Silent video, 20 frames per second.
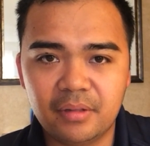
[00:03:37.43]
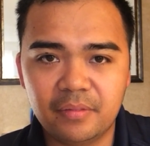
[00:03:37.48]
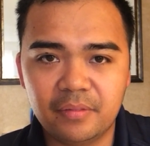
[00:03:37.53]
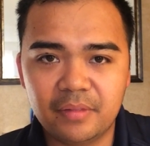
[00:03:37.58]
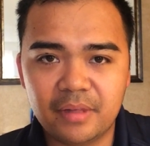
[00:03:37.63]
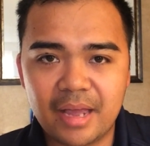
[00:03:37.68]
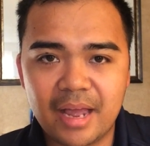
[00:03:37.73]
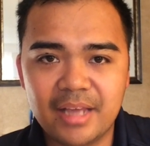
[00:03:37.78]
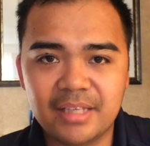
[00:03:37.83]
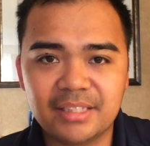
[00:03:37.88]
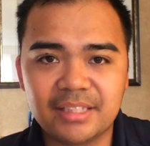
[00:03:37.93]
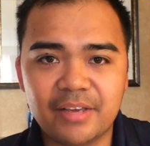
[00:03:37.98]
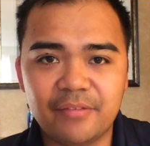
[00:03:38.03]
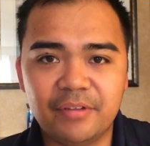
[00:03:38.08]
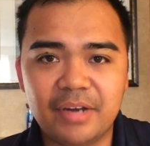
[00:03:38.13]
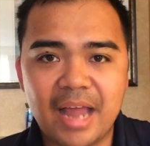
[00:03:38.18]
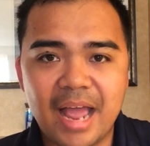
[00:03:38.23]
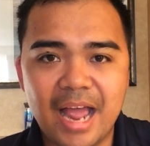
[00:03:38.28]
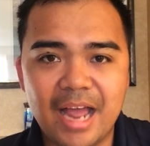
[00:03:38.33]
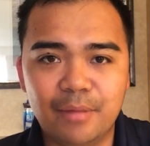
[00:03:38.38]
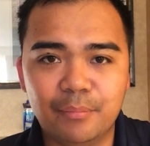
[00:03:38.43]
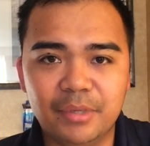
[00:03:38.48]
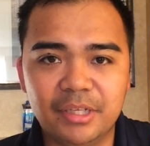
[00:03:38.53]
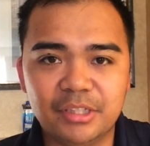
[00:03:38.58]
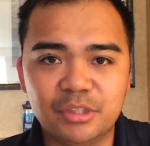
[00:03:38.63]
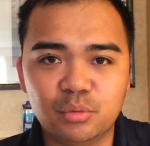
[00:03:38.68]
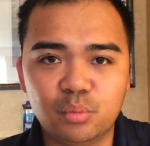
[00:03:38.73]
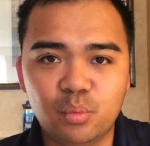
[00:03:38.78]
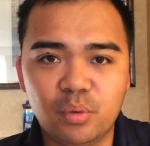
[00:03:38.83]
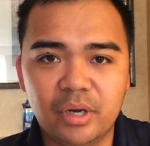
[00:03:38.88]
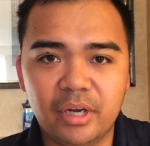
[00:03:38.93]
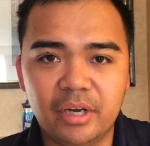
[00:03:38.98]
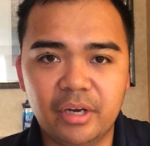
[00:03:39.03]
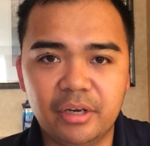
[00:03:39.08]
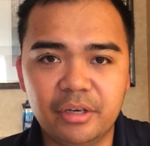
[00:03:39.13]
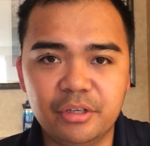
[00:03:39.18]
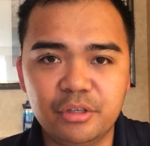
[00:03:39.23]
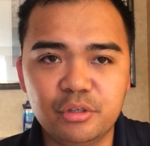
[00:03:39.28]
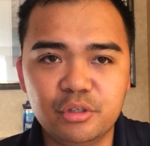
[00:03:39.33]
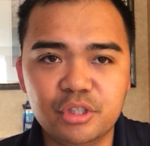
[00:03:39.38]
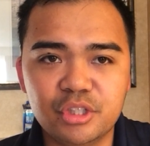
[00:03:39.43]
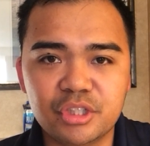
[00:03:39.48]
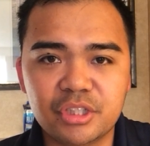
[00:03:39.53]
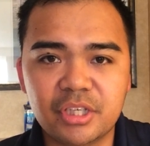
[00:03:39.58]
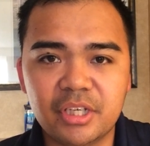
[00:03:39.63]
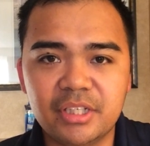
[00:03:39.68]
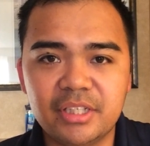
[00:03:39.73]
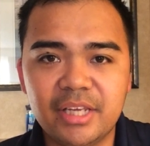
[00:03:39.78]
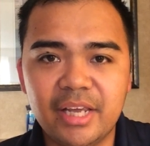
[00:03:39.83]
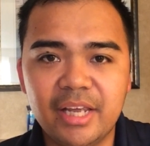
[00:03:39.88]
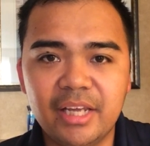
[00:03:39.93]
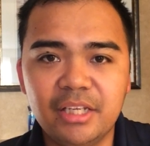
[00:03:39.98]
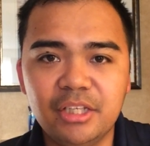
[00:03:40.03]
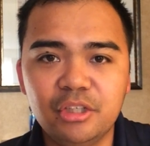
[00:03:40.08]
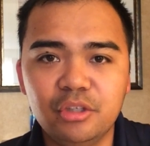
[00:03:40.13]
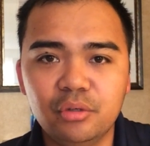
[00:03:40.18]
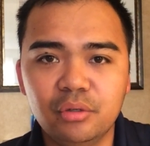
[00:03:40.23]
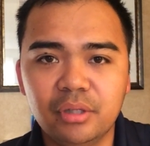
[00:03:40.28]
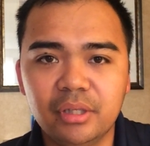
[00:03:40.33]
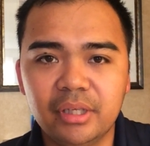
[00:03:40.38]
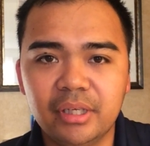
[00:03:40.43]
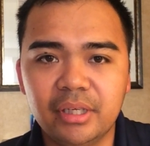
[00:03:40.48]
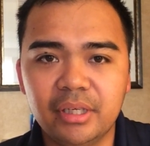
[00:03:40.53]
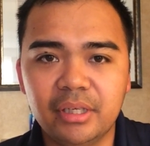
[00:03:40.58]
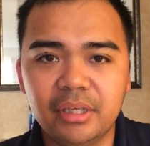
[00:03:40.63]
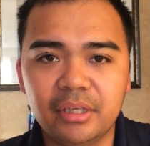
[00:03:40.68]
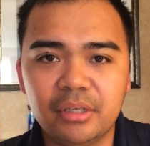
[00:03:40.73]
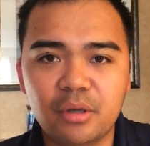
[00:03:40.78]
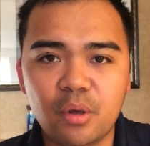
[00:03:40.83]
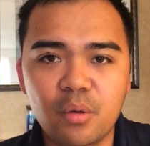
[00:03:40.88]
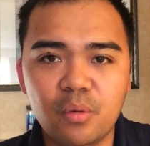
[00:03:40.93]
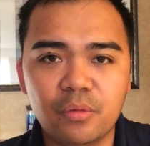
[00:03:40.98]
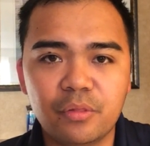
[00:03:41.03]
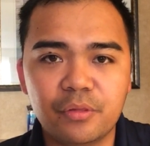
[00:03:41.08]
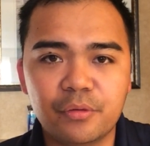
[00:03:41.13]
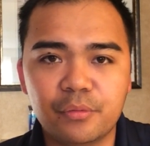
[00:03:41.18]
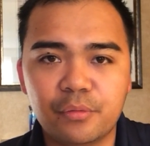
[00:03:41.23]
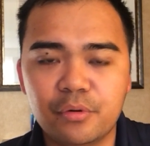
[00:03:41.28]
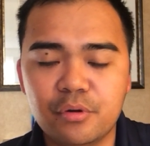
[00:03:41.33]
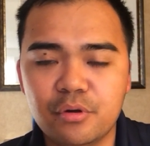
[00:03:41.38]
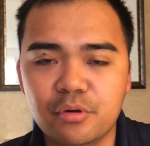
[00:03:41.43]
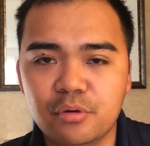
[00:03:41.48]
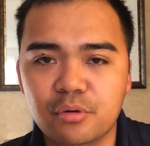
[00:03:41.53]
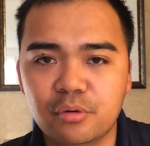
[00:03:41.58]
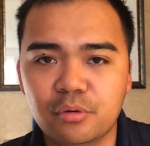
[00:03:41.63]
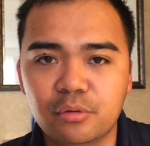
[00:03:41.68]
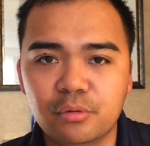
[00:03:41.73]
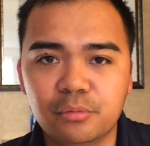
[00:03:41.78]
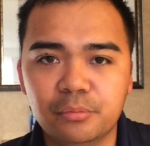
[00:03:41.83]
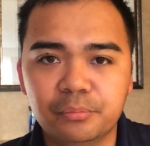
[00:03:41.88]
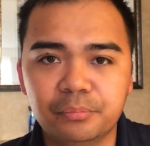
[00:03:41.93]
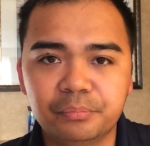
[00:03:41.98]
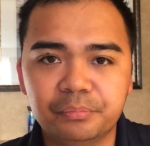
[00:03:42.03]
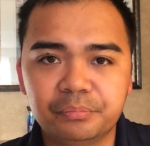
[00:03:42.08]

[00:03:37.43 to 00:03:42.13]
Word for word: the seven habits where you just continually go through